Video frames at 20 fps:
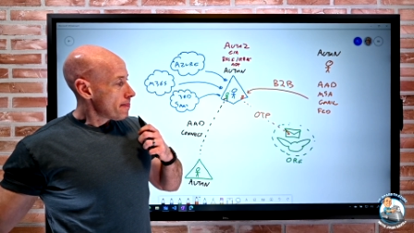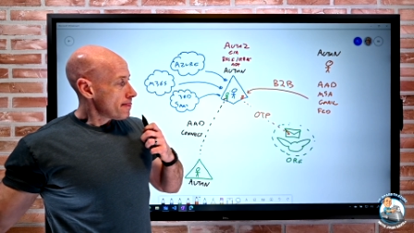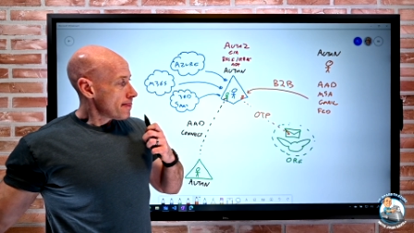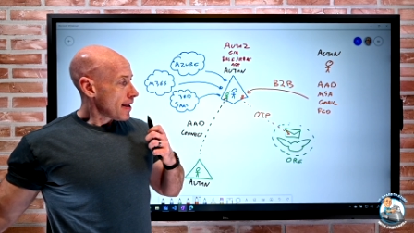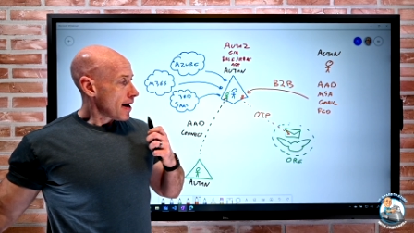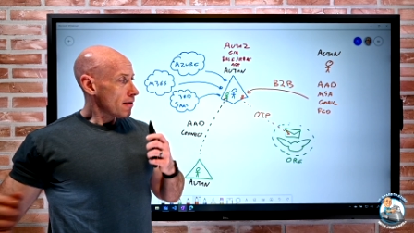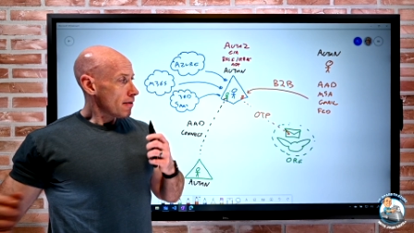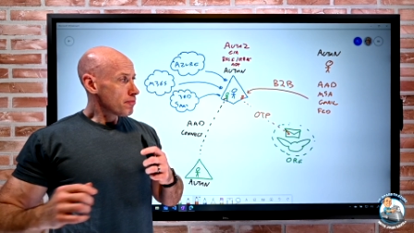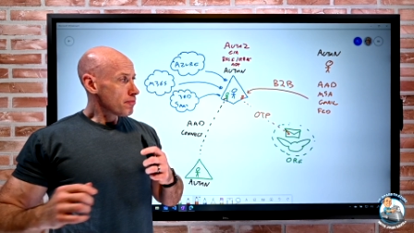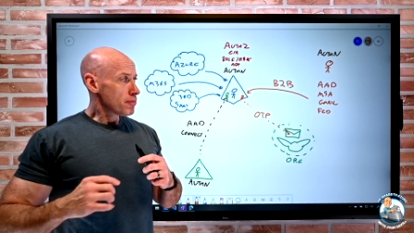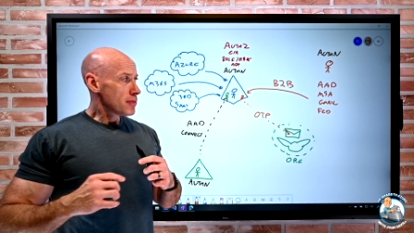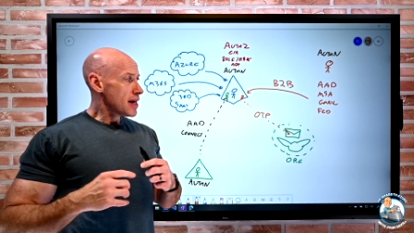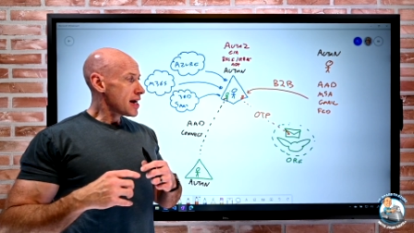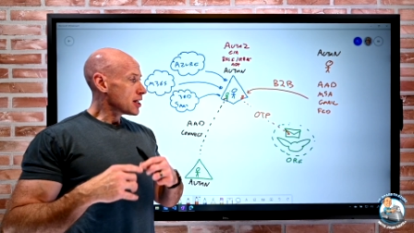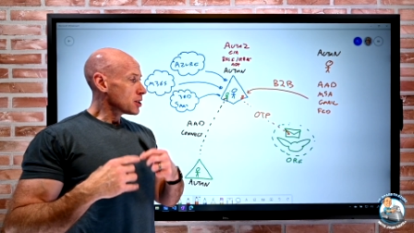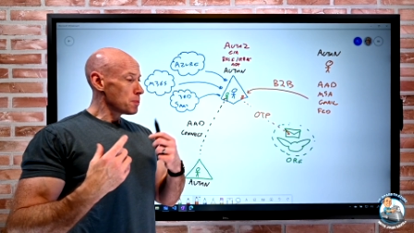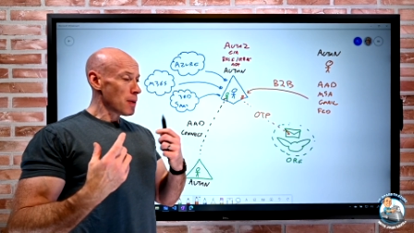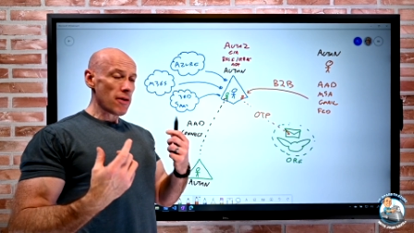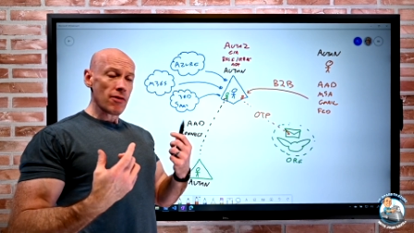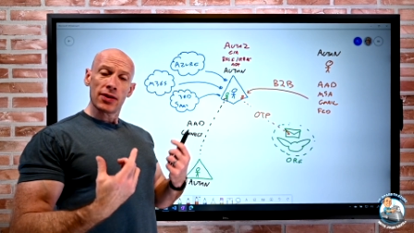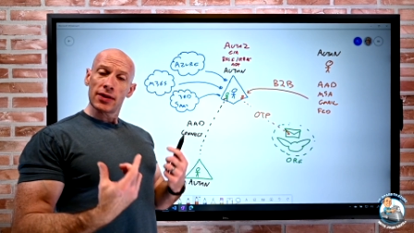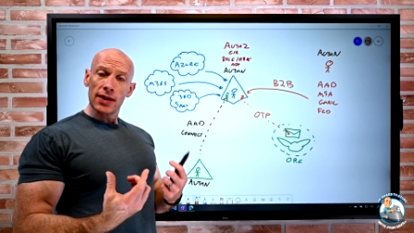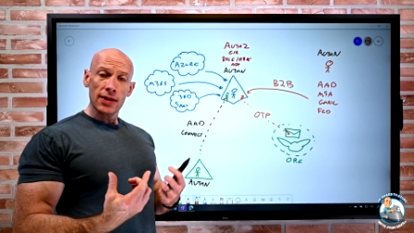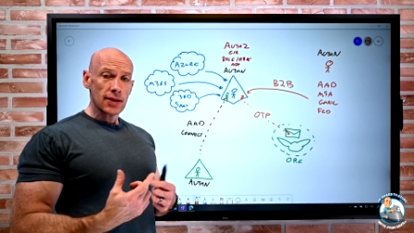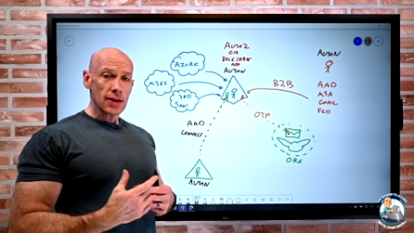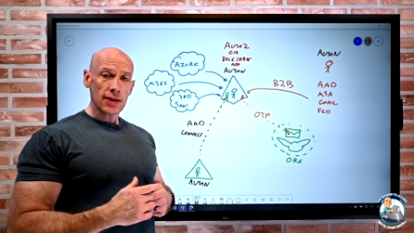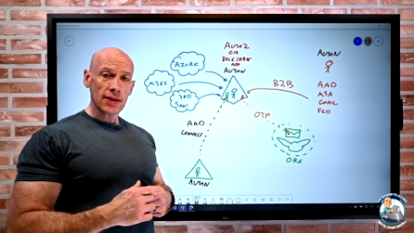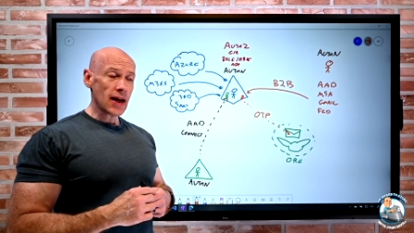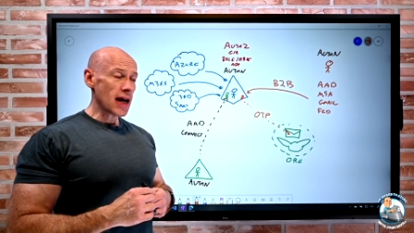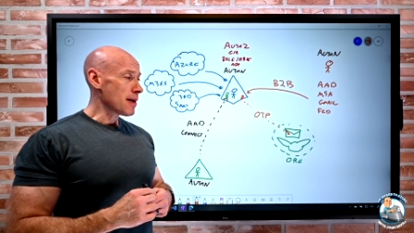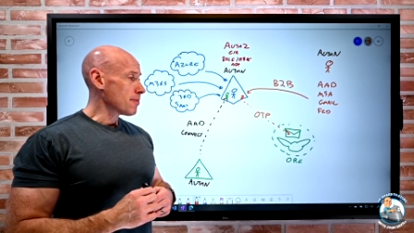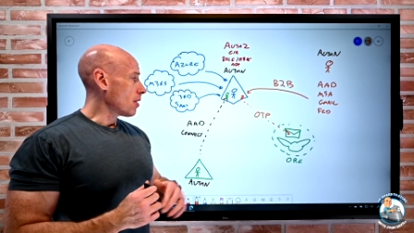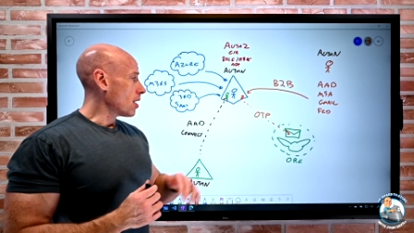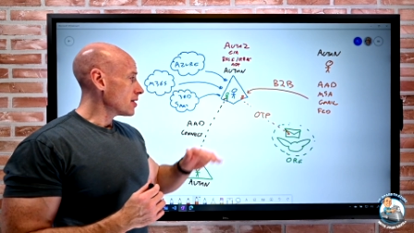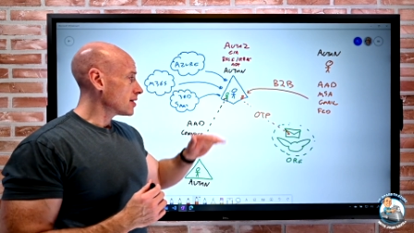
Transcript: Now, the experience is the same.